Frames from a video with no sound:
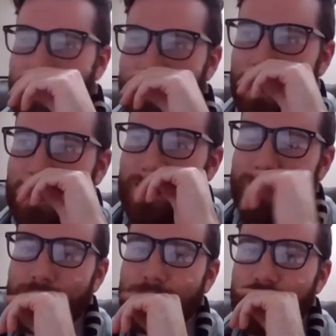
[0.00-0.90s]
when he
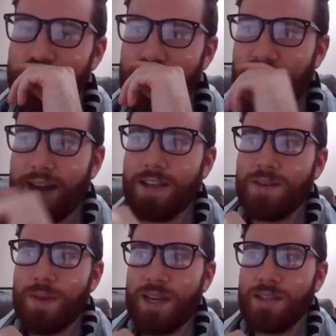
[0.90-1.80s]
was at
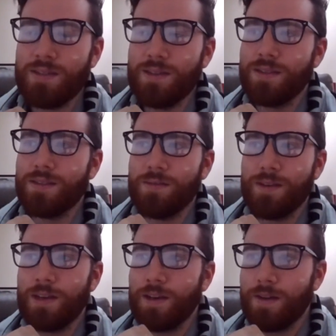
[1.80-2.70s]
his best is
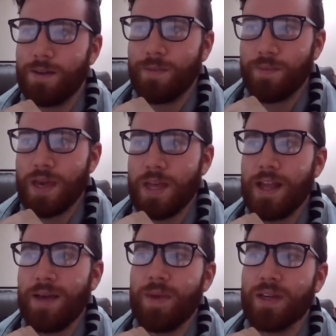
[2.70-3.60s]

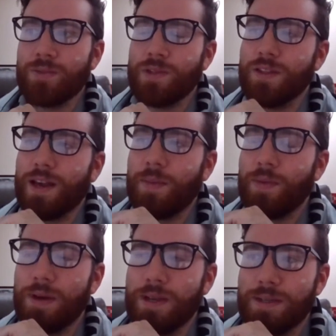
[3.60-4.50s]
in that mix with the
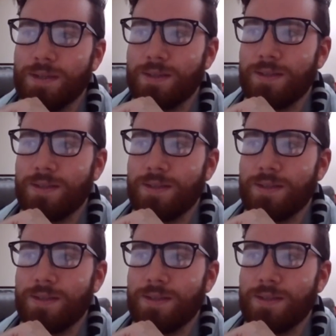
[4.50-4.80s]
top three.